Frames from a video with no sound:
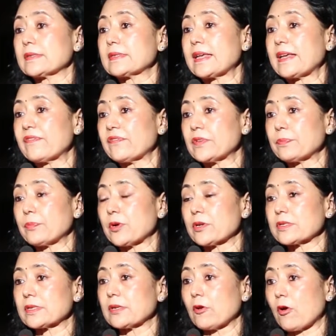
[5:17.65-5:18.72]
safe
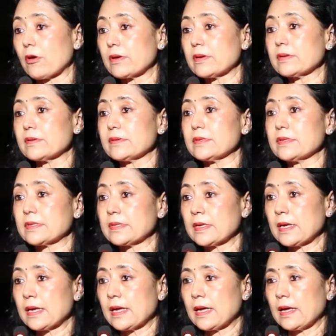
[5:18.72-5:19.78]
deposit lockers.
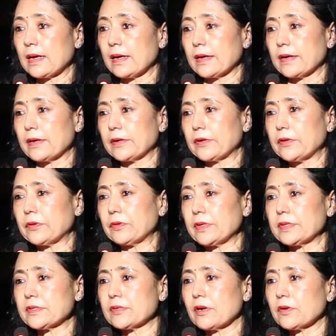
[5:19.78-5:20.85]

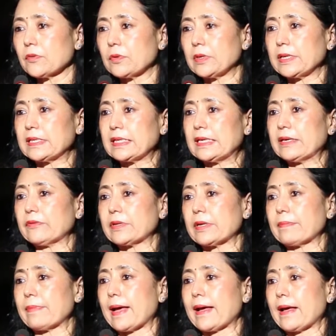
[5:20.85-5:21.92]
It's not only dealing with
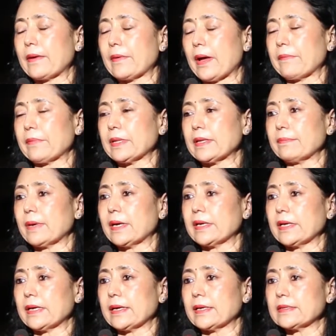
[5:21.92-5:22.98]
the bank, the
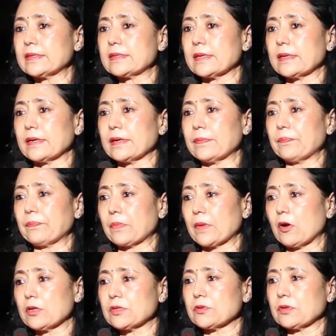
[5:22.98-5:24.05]
money. It's
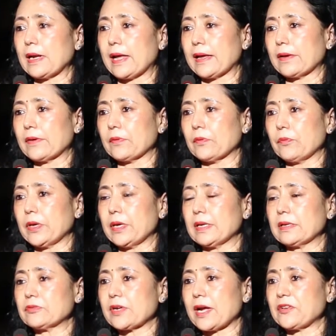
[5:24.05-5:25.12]
also like
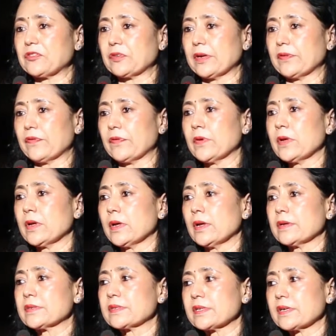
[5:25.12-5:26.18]
we try to give
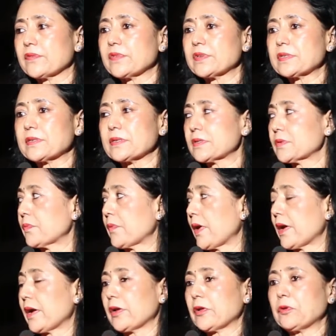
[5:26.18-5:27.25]
services
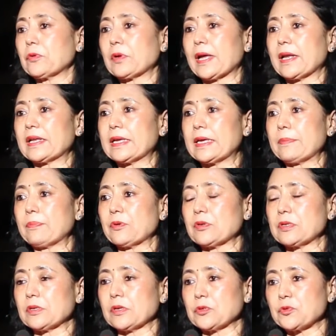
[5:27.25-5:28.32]
where you can keep
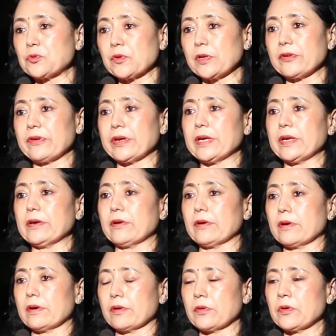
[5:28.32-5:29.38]
your jewelry
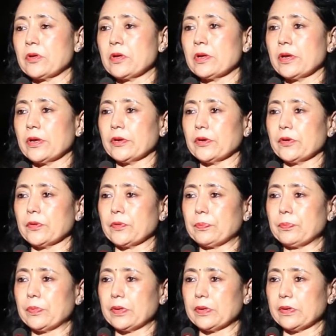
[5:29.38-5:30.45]
or
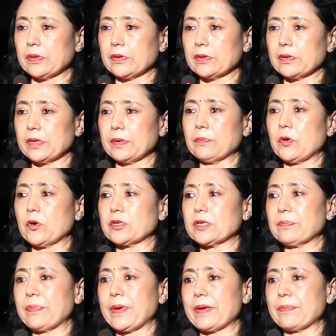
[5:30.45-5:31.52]
your
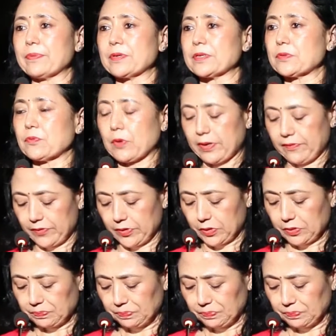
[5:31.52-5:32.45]
important papers, whatever